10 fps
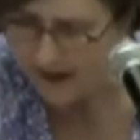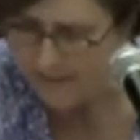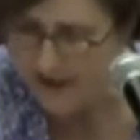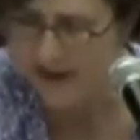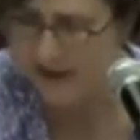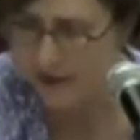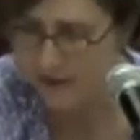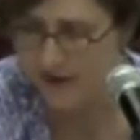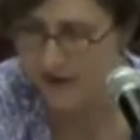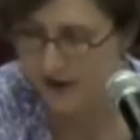And then I'll
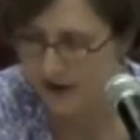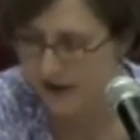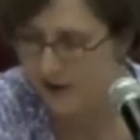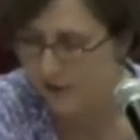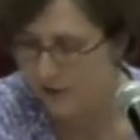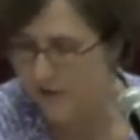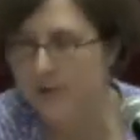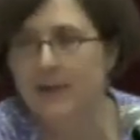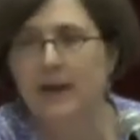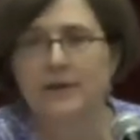end with another quote
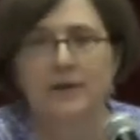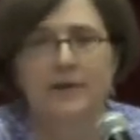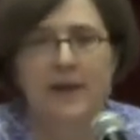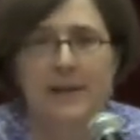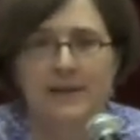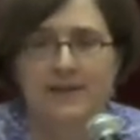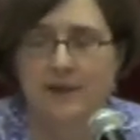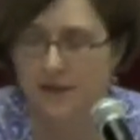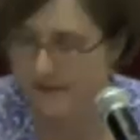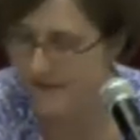from the Council of
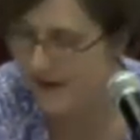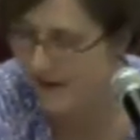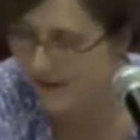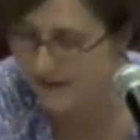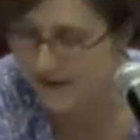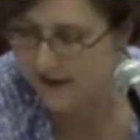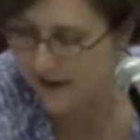Hemispheric Affairs.